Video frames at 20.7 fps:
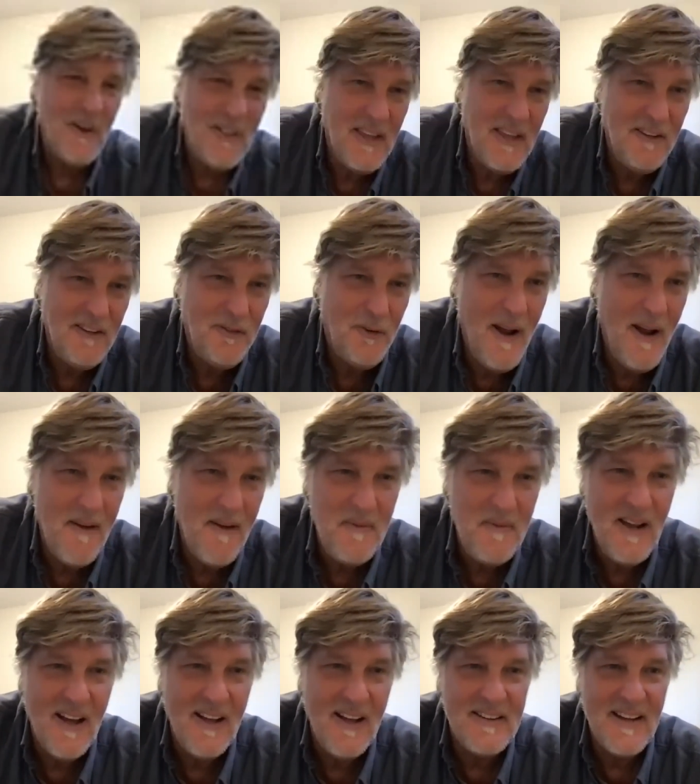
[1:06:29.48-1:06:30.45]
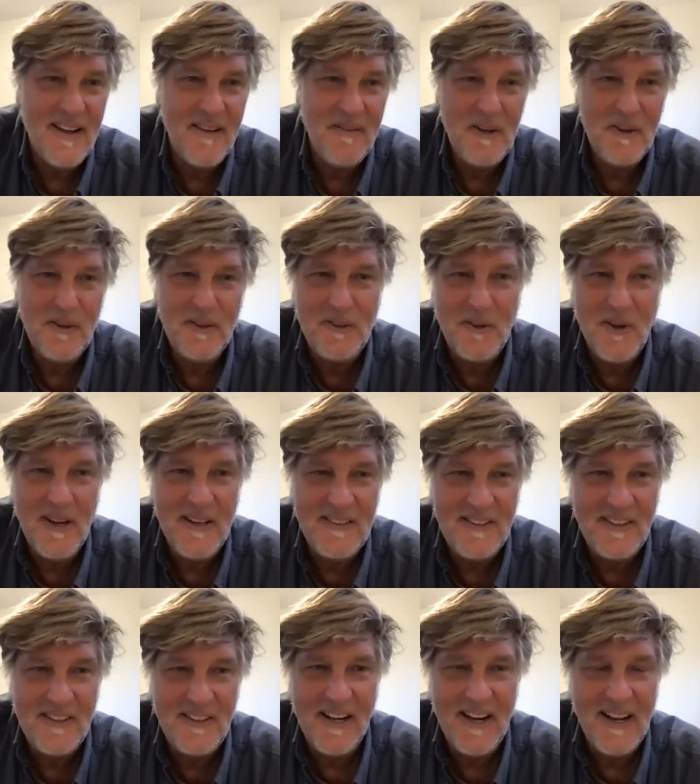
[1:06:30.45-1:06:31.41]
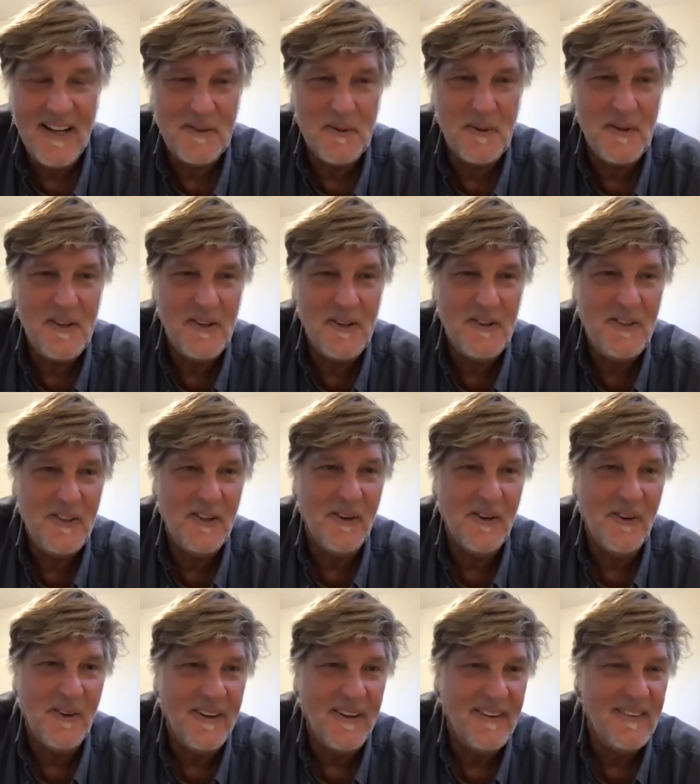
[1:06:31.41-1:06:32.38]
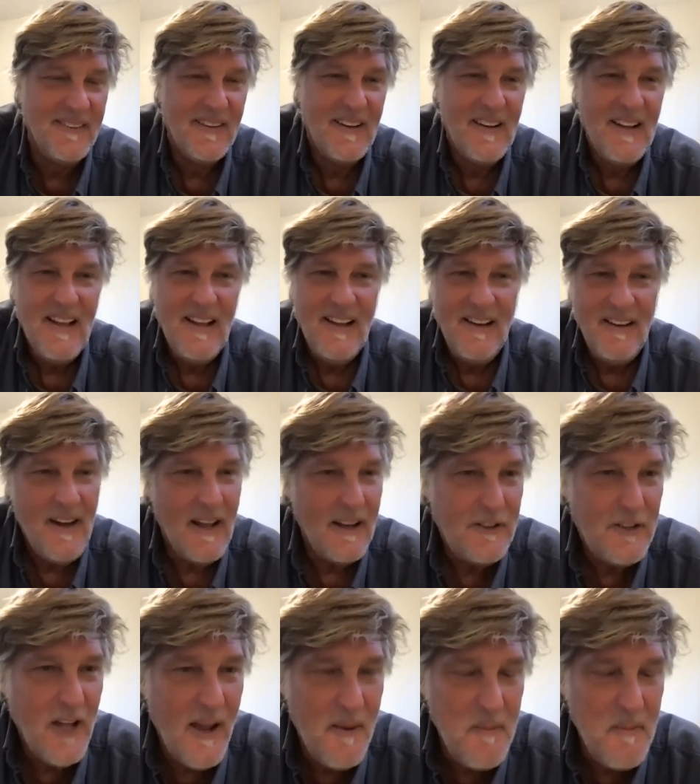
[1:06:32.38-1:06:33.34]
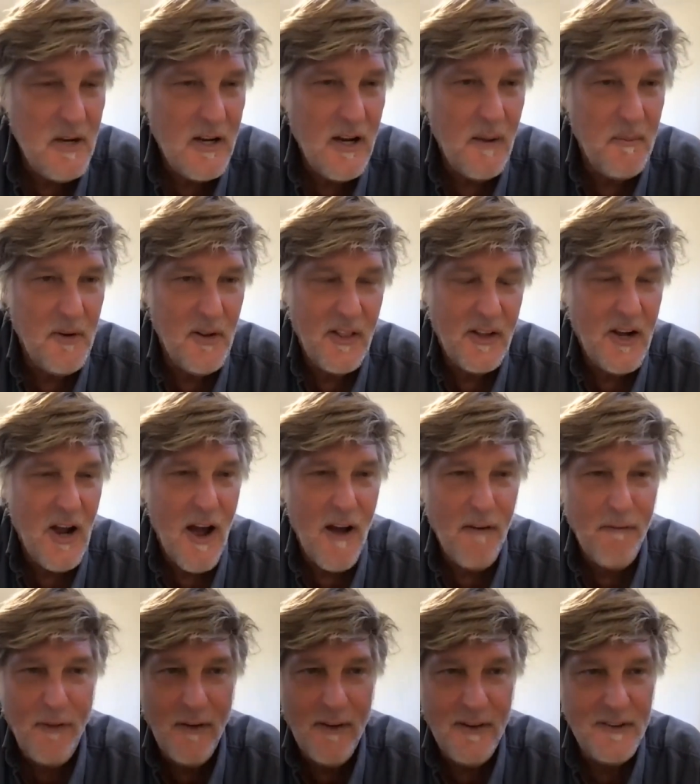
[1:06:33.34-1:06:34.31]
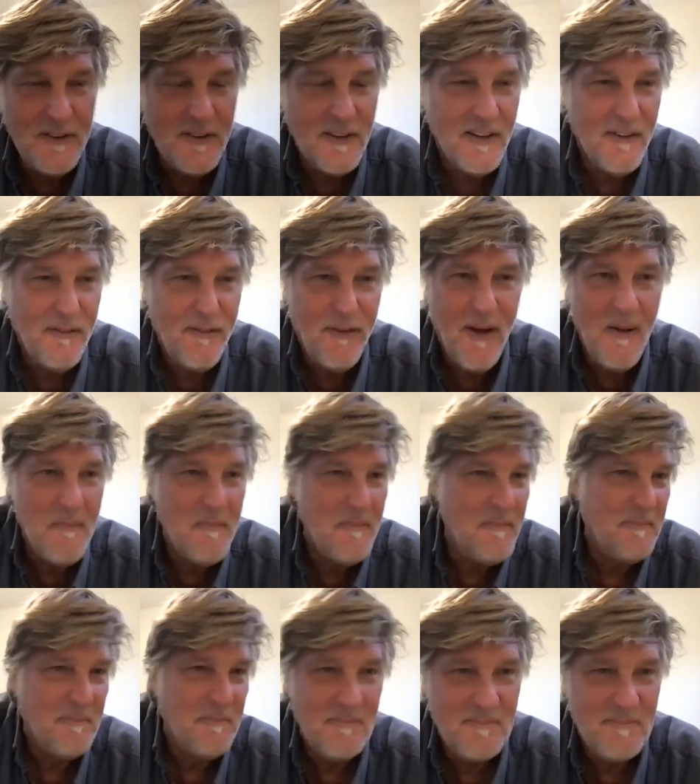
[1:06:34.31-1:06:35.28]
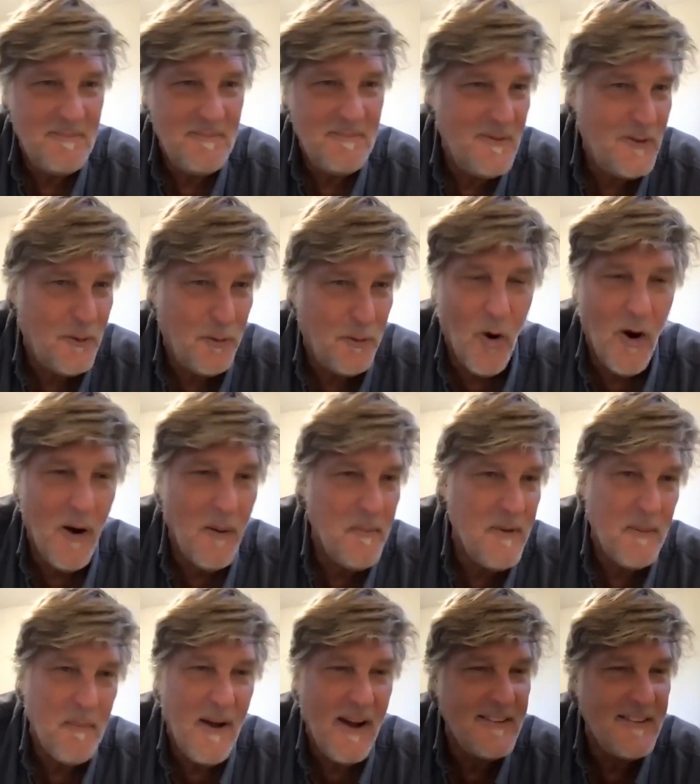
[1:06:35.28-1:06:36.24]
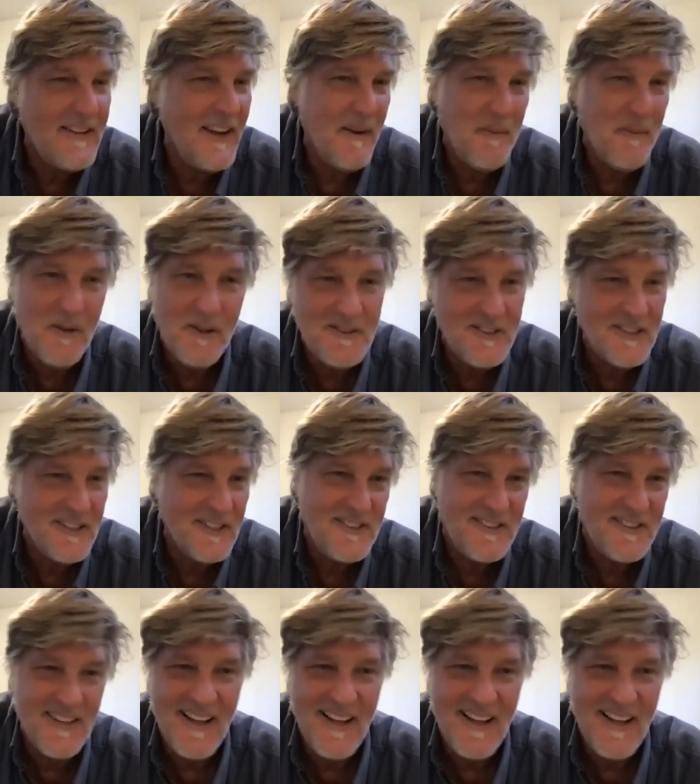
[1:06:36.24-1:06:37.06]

well, thanks for having me on, Debbi. It was great to connect with you too. And next time you come to the conference, and if I'm swarmed at my table. Just